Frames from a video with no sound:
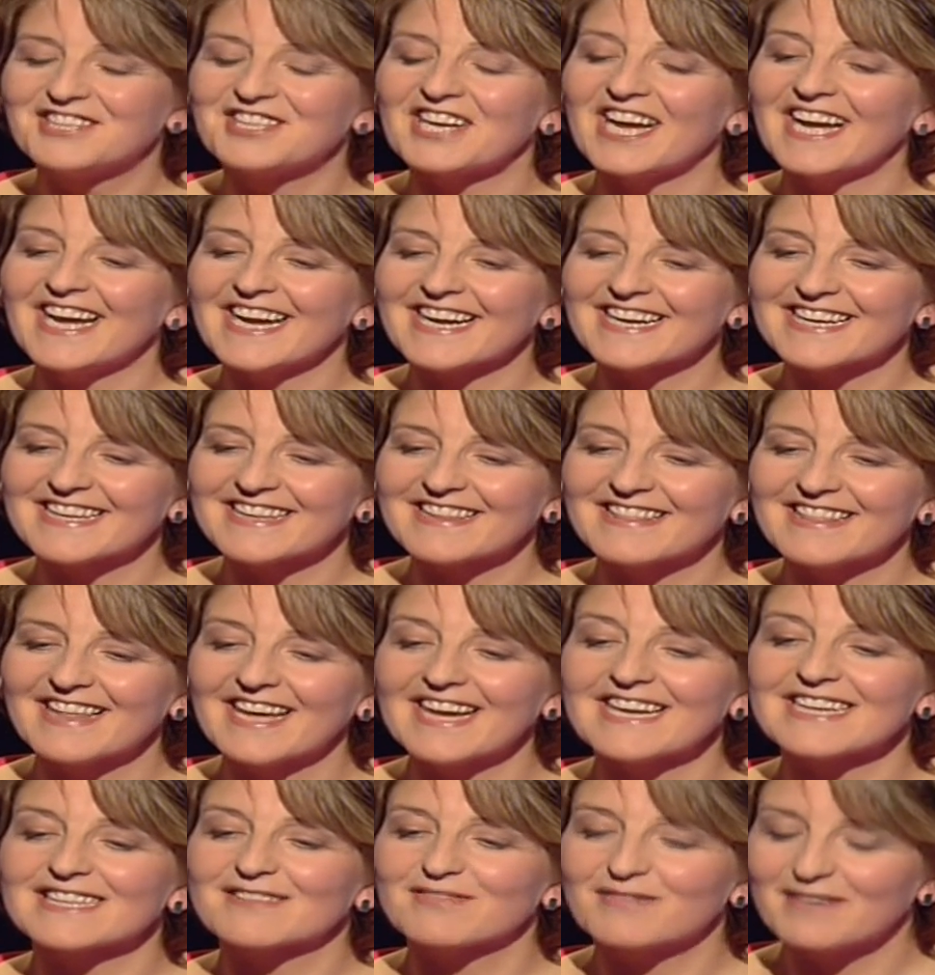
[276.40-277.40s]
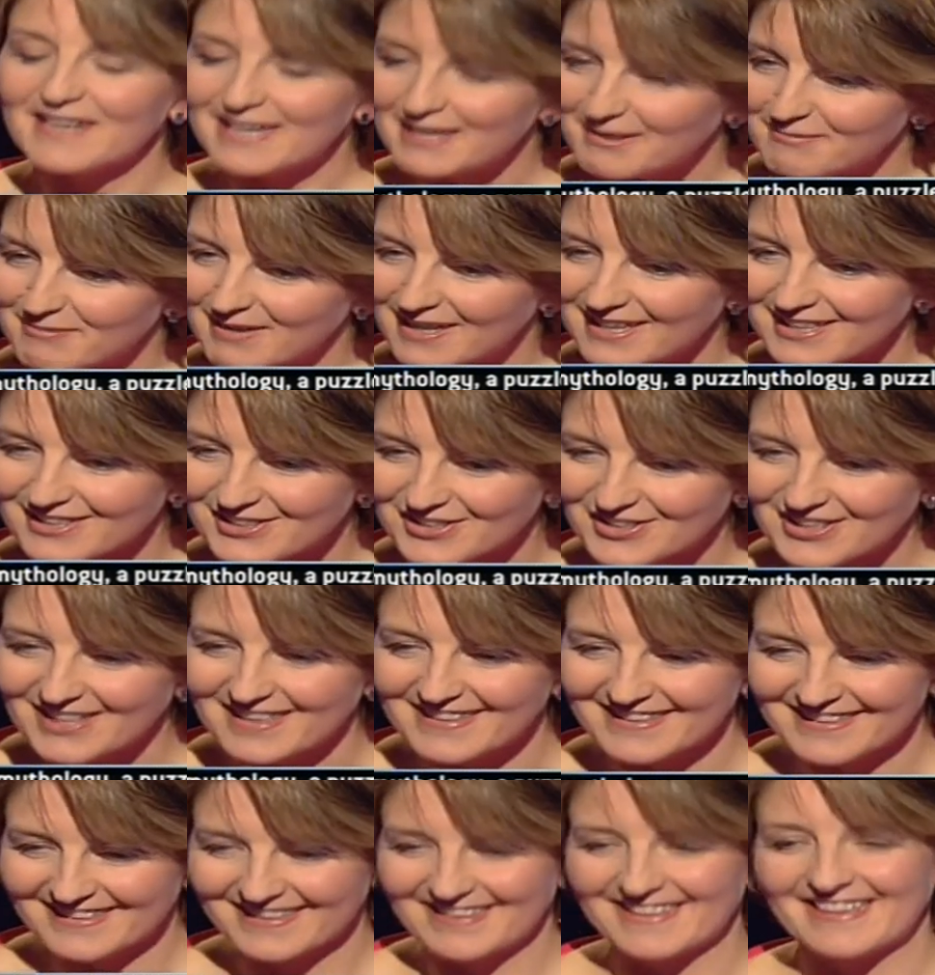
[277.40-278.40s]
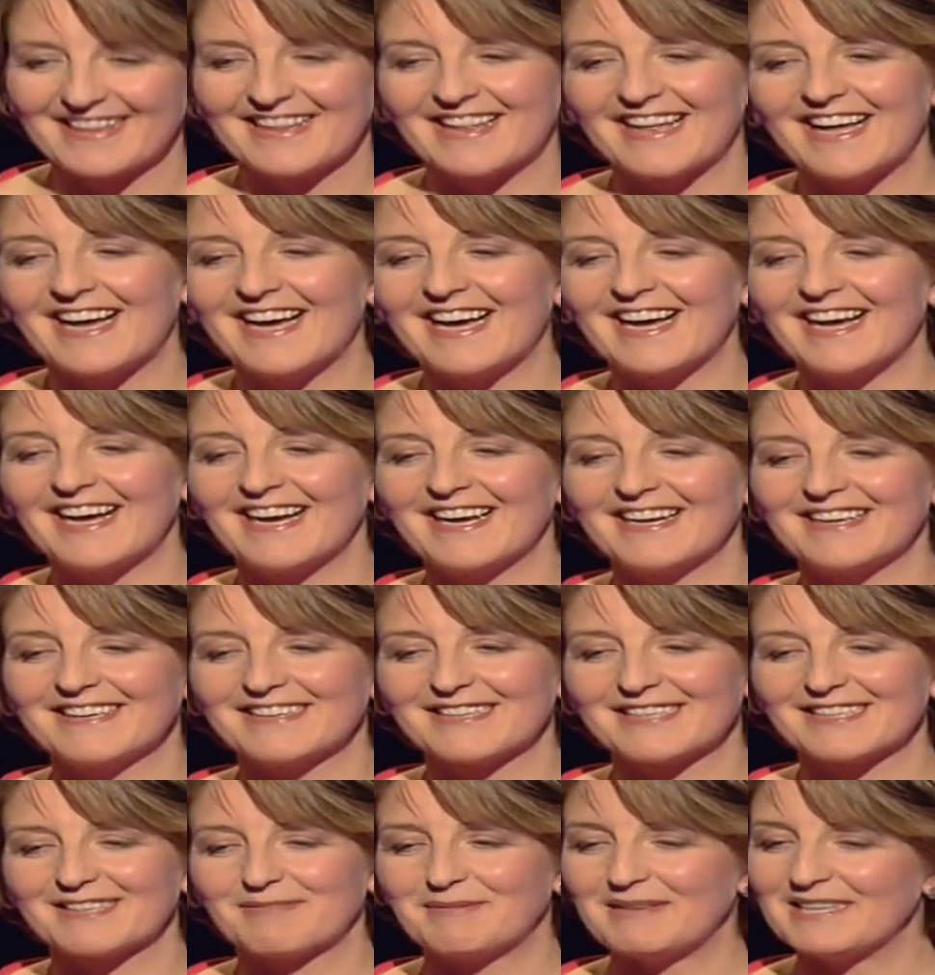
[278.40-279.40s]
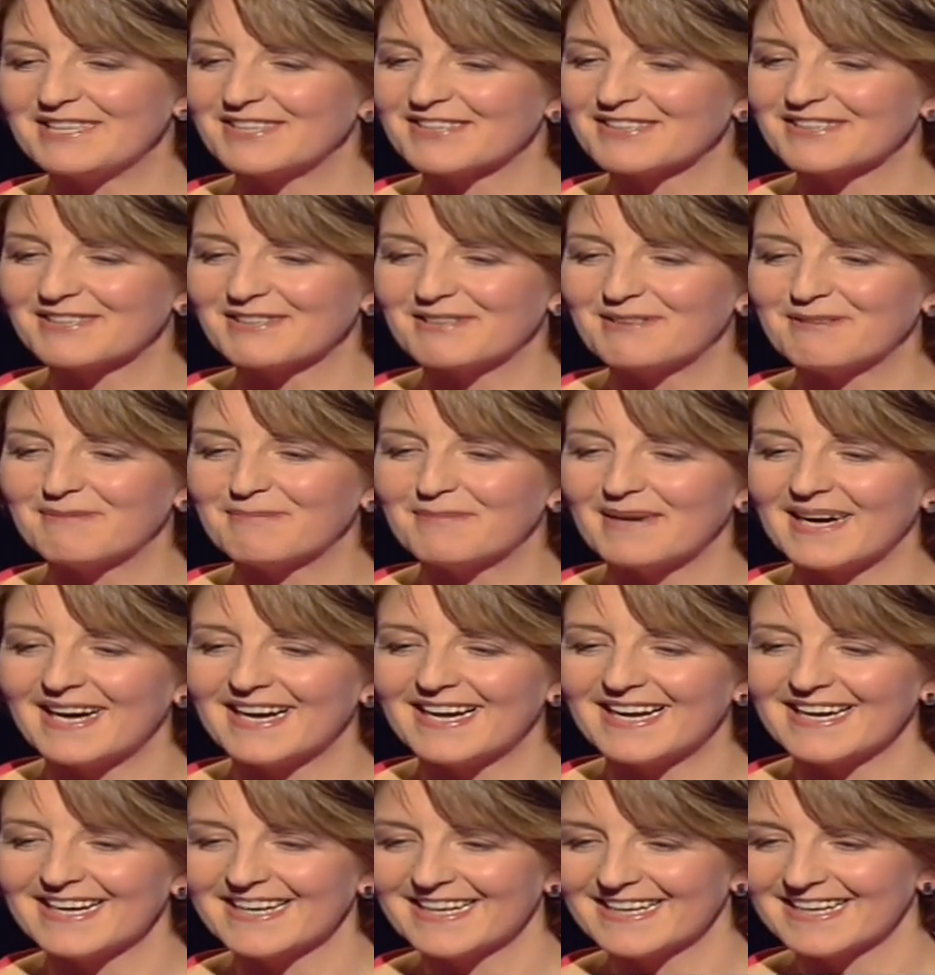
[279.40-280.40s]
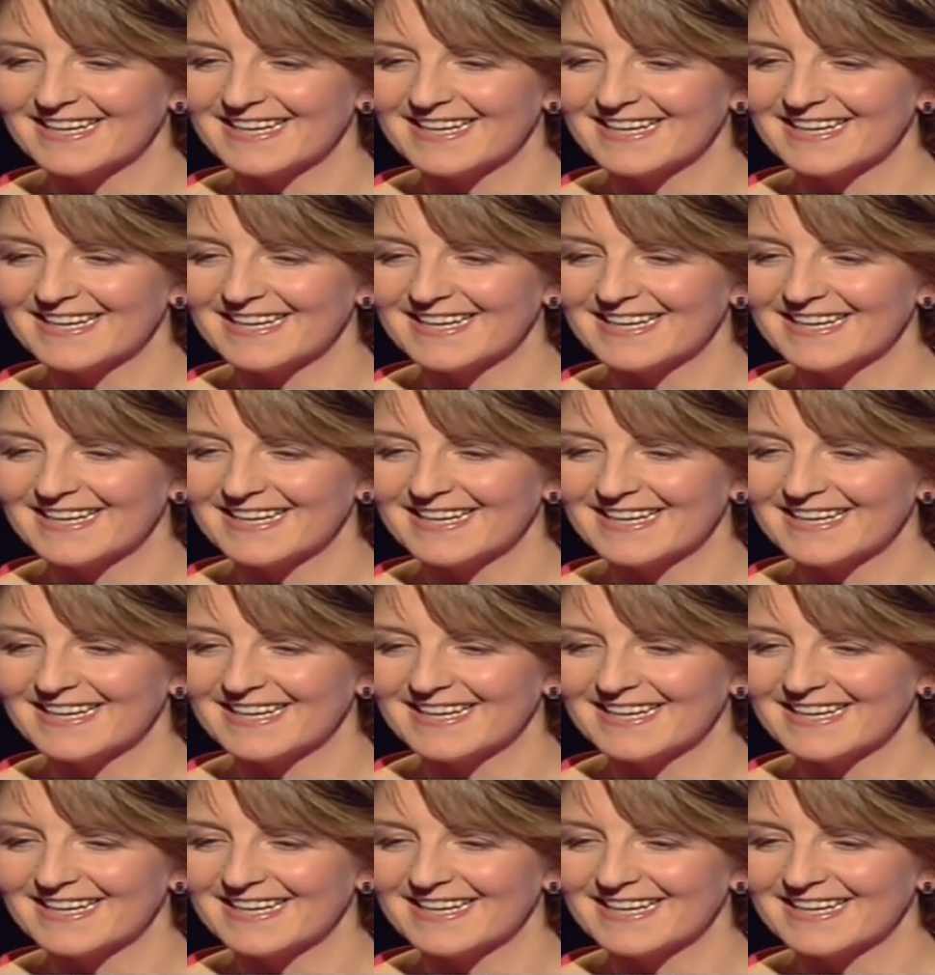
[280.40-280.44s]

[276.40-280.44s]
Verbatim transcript: Jack, thanks very much. Uh, speak to you soon. Bye.